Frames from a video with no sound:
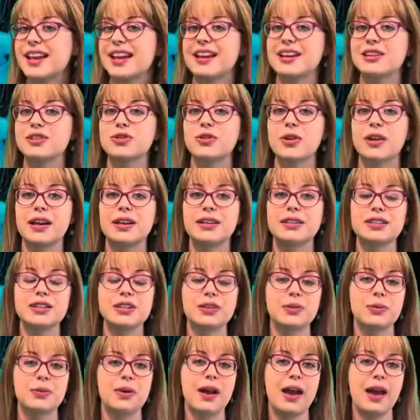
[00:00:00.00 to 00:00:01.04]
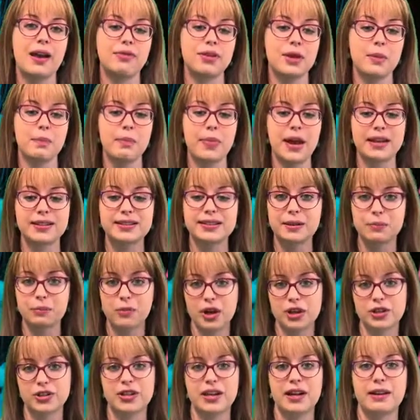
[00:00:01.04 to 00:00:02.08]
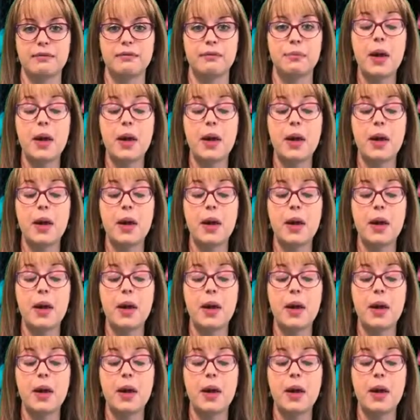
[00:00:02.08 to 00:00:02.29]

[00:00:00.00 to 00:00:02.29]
and trying to have the best impression